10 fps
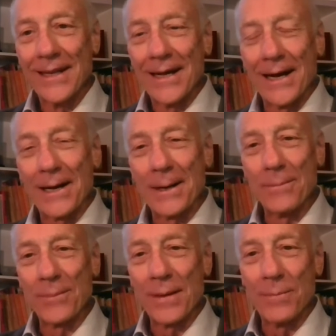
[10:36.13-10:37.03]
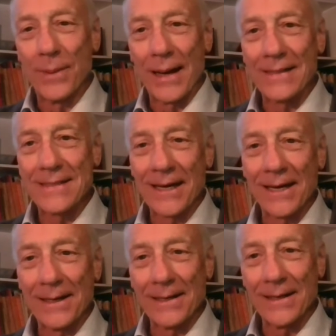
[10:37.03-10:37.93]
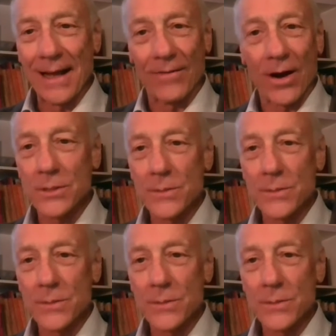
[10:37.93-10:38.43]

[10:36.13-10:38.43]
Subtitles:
But I've always